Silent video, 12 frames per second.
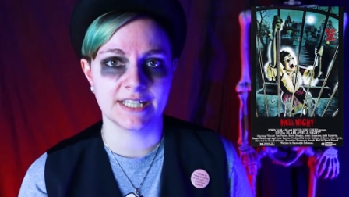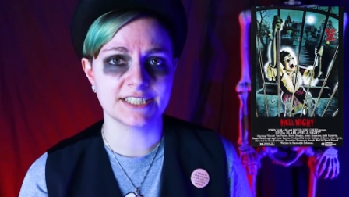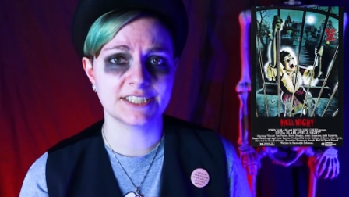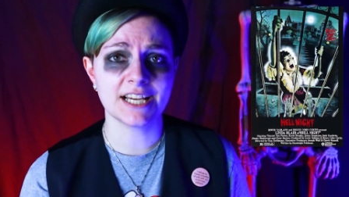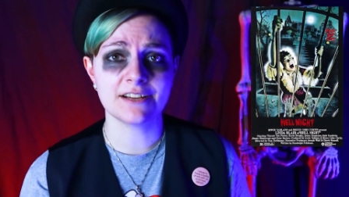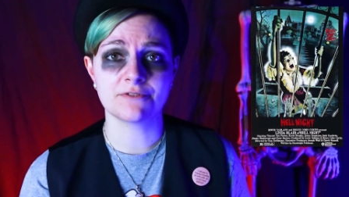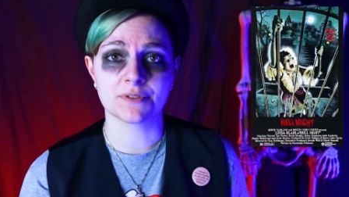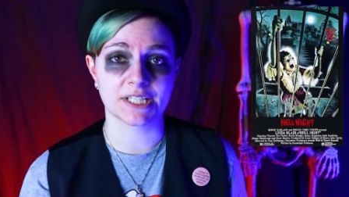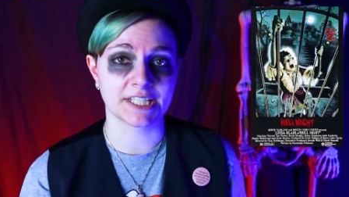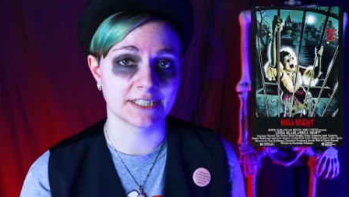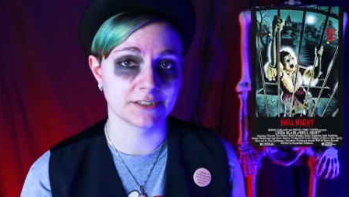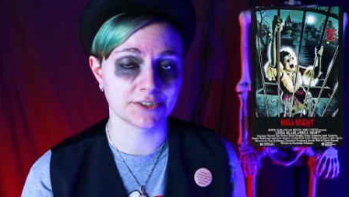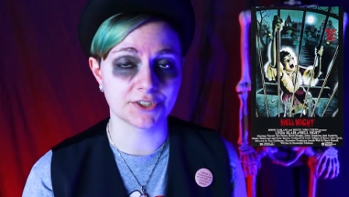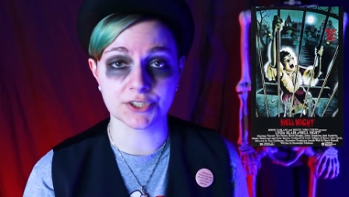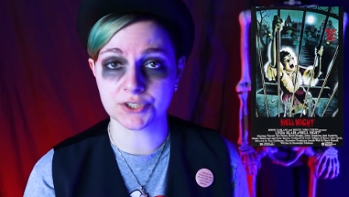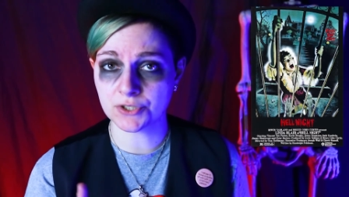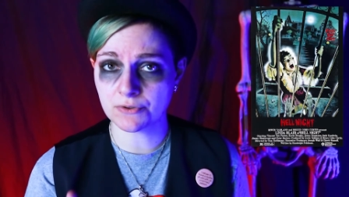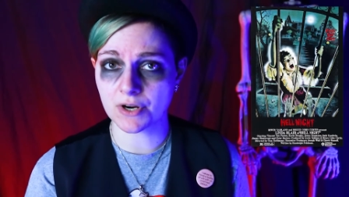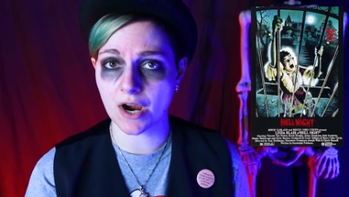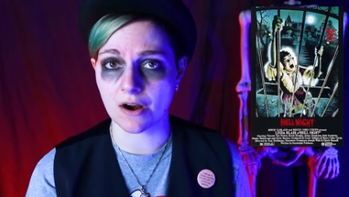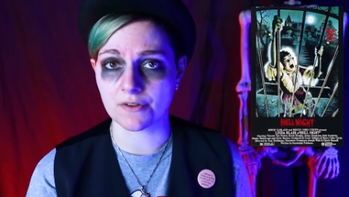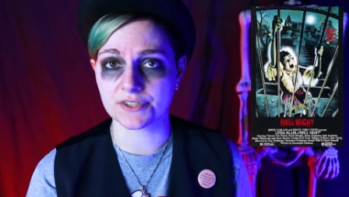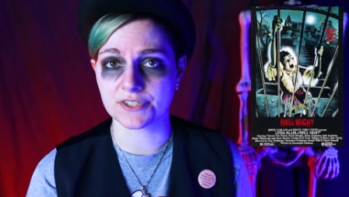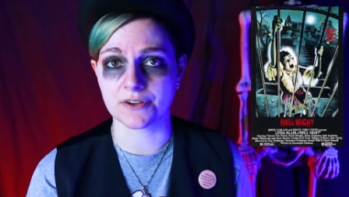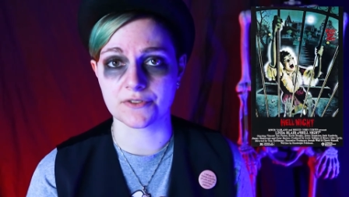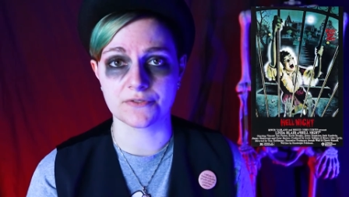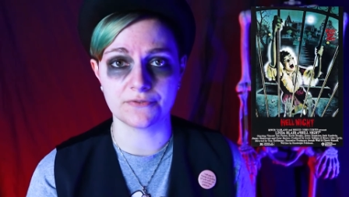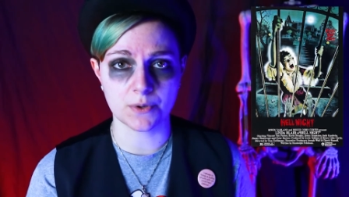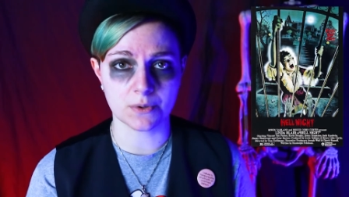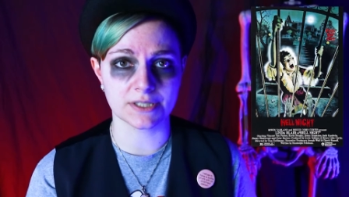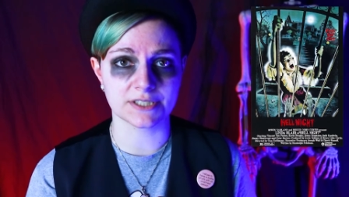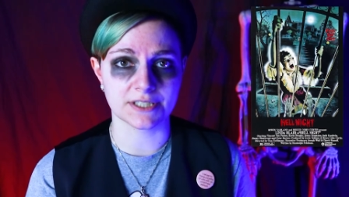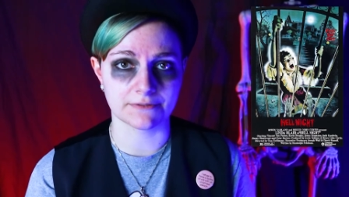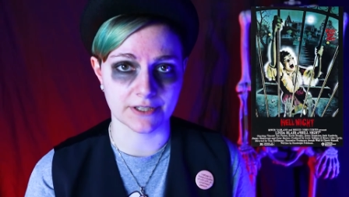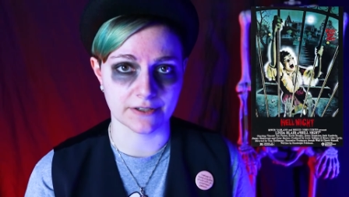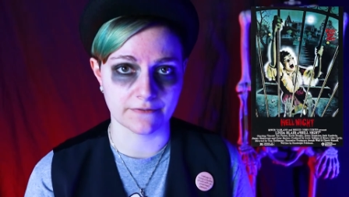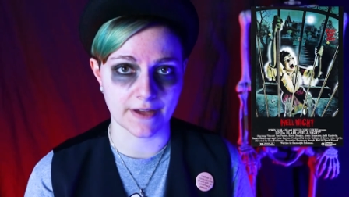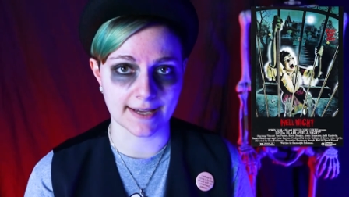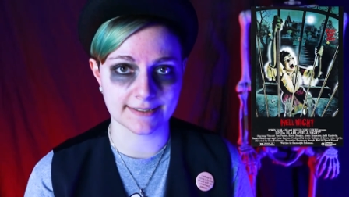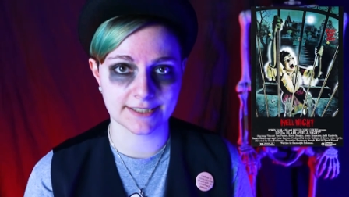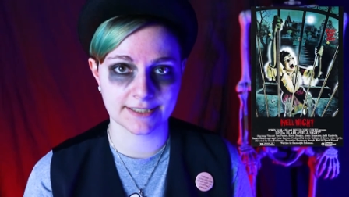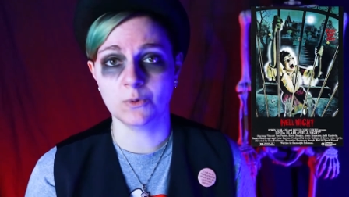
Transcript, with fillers: Aside from the kills, the two Garths are the focus of the effects.